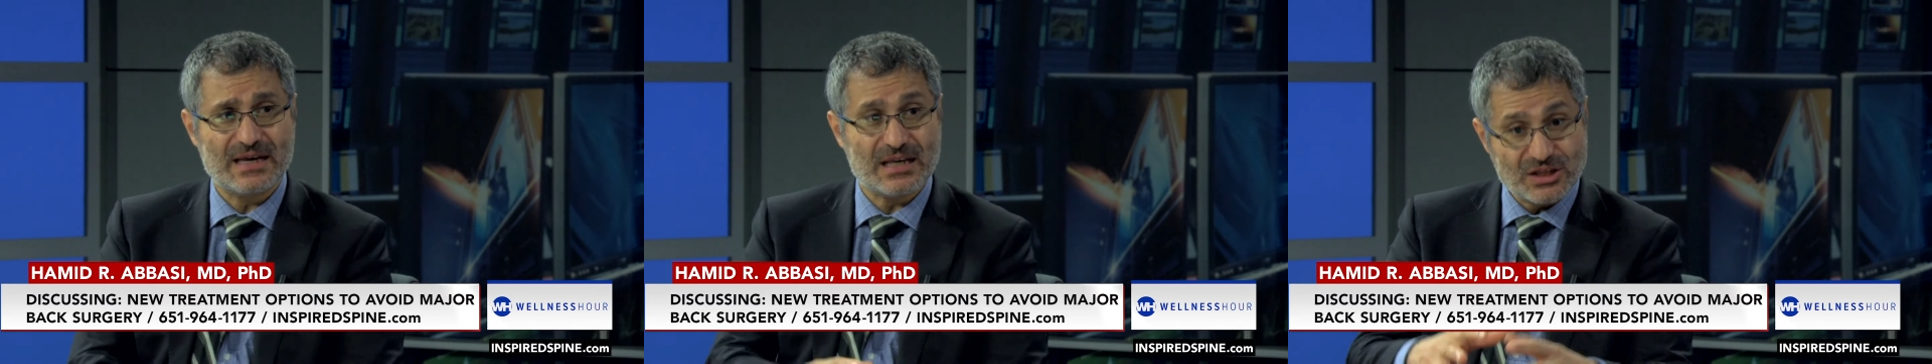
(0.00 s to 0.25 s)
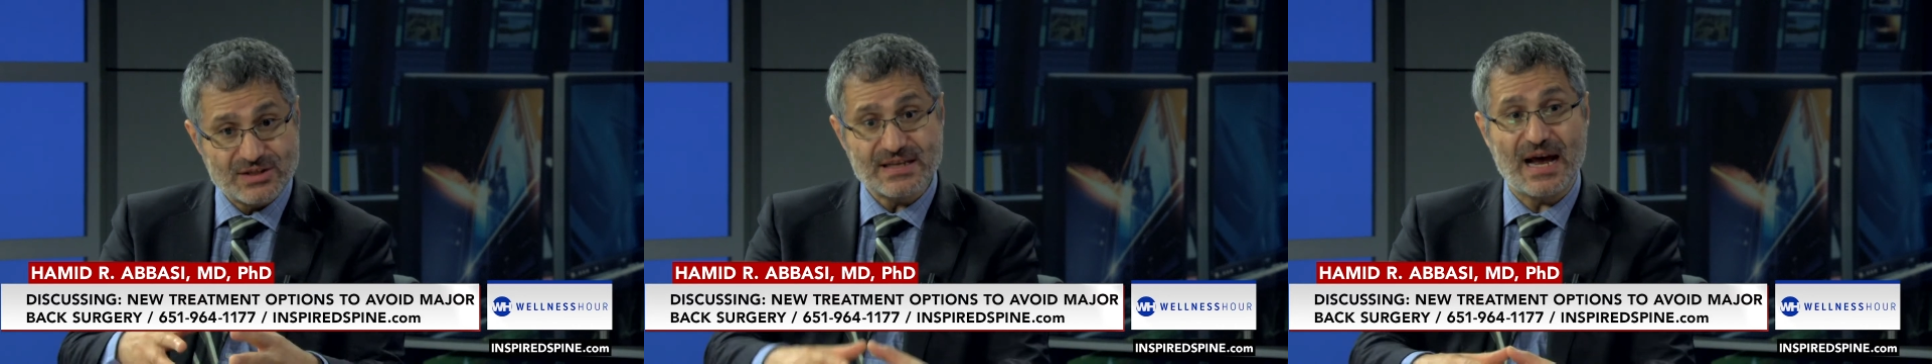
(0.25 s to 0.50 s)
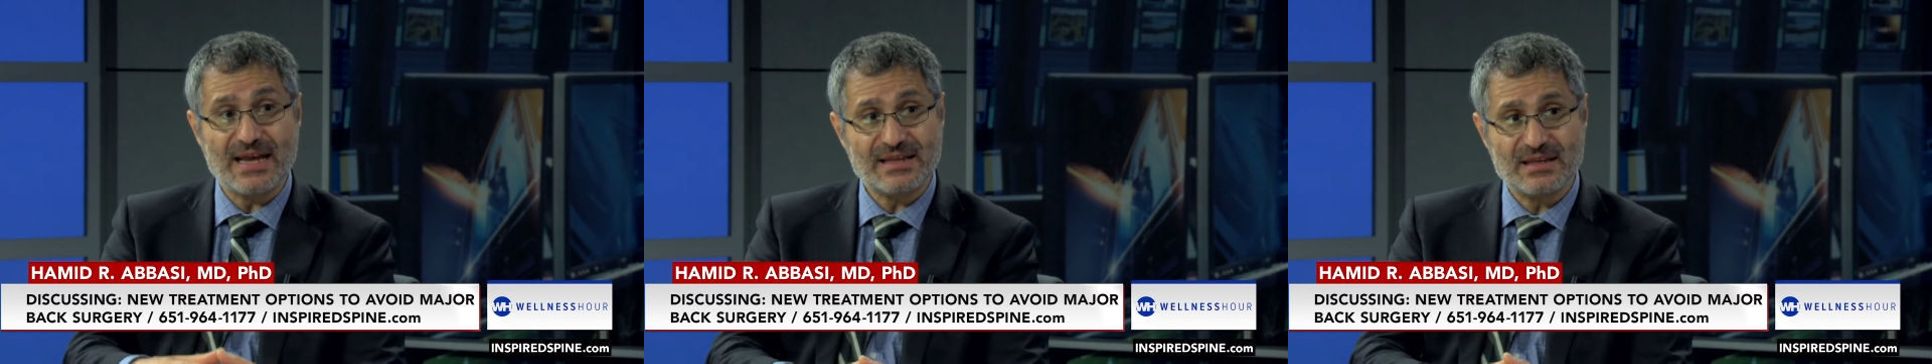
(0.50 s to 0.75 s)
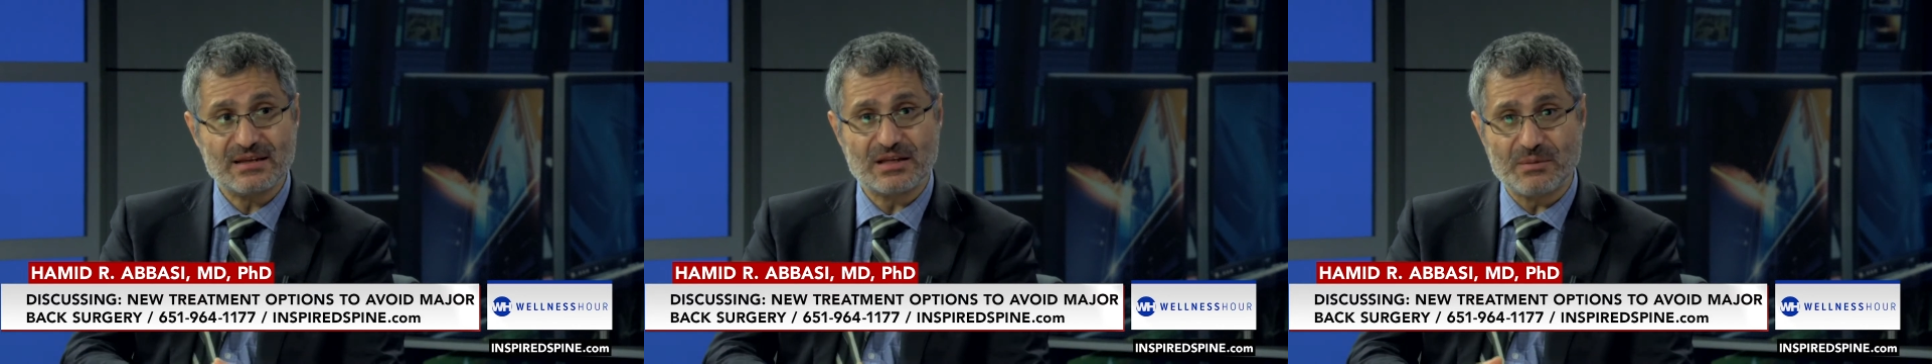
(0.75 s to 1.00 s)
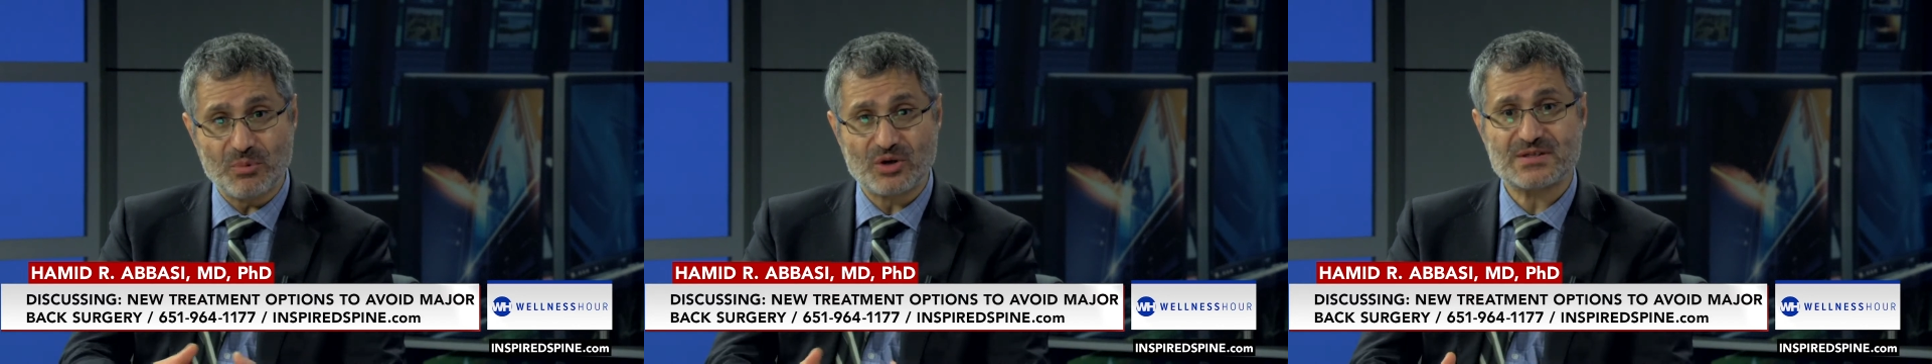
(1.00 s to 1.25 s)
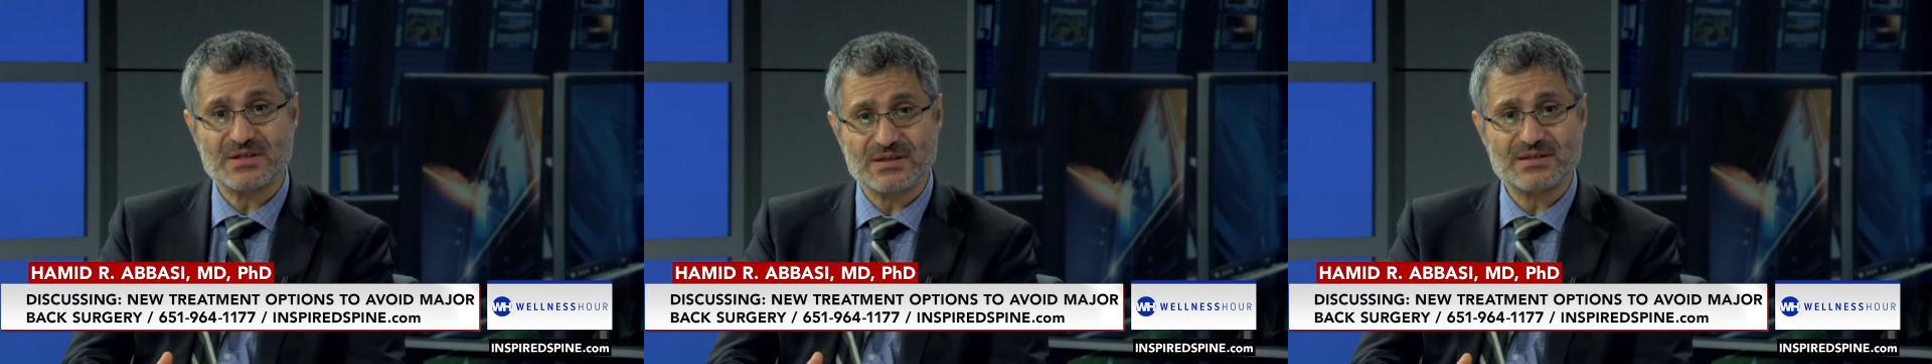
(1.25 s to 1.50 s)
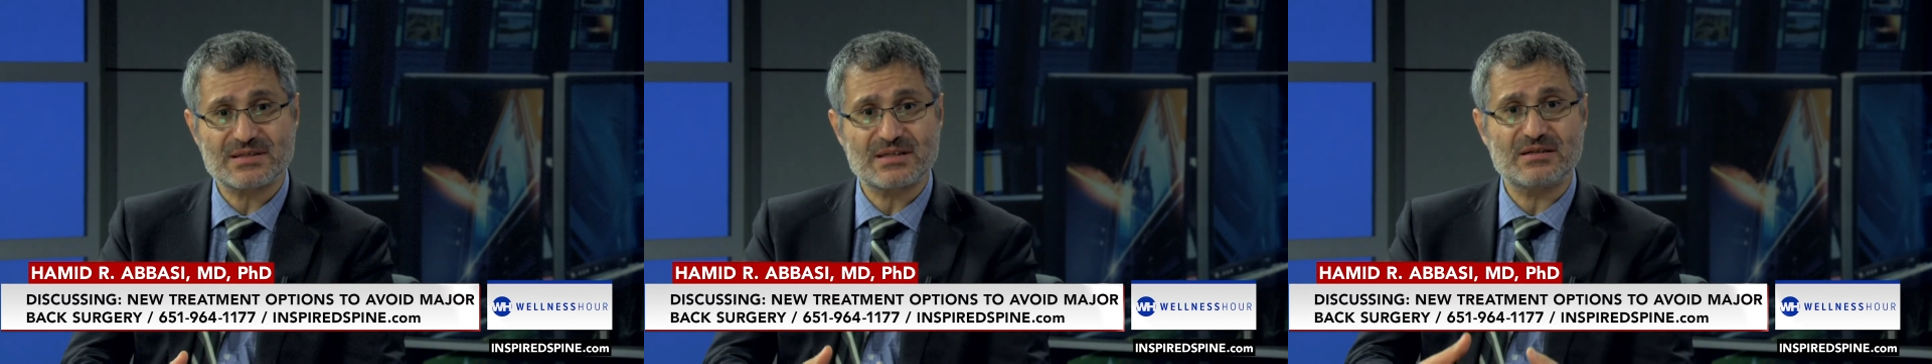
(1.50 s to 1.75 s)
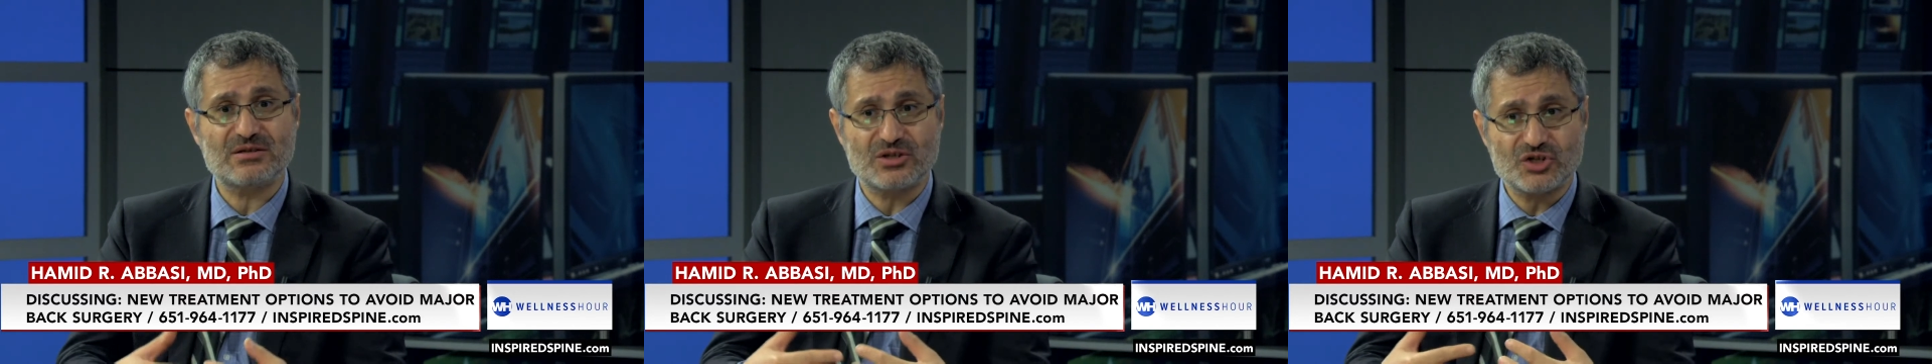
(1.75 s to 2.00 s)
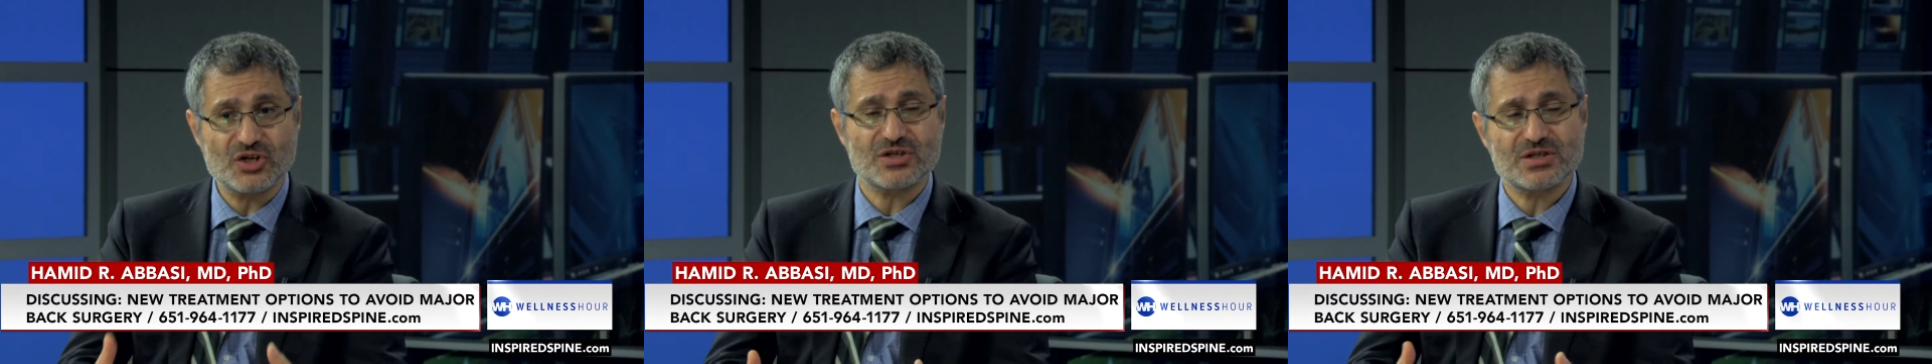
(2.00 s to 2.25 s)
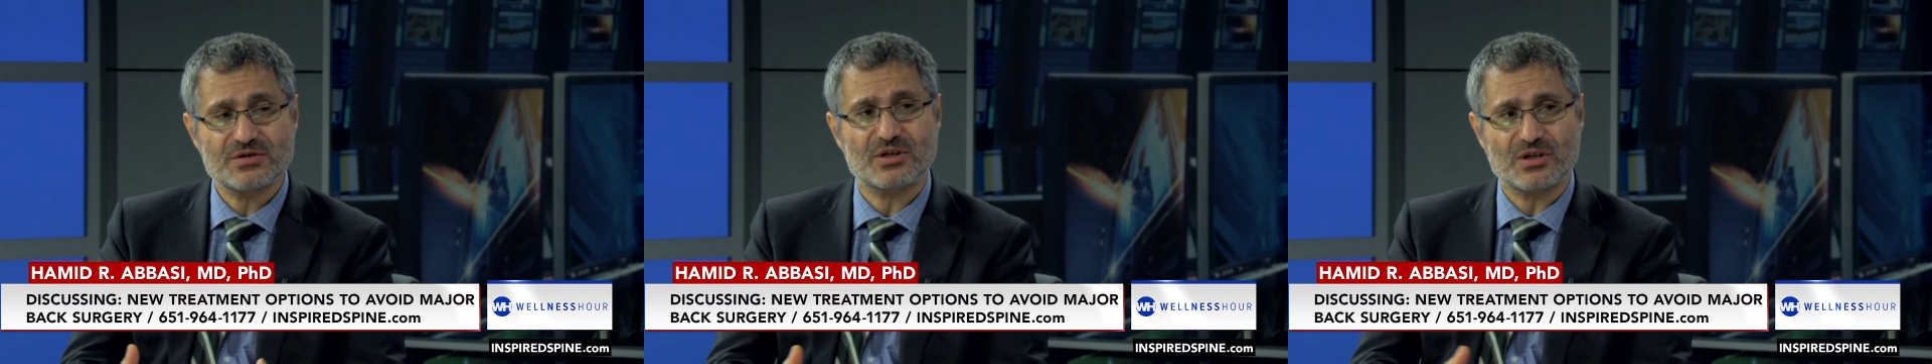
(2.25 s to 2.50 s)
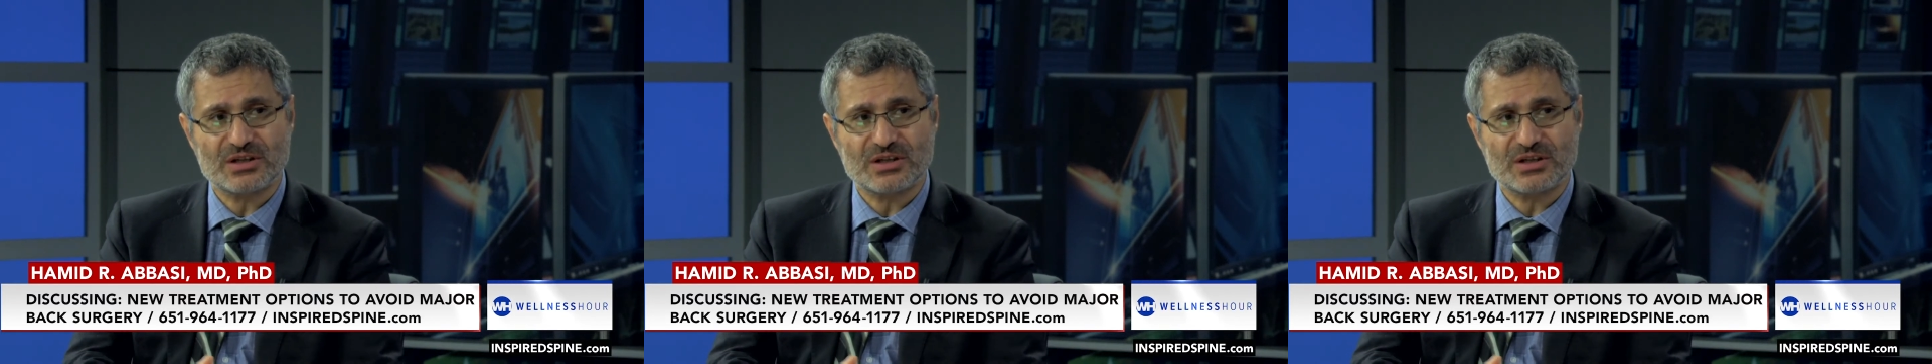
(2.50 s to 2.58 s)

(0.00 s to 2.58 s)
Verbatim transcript: Inside okay. the muscles just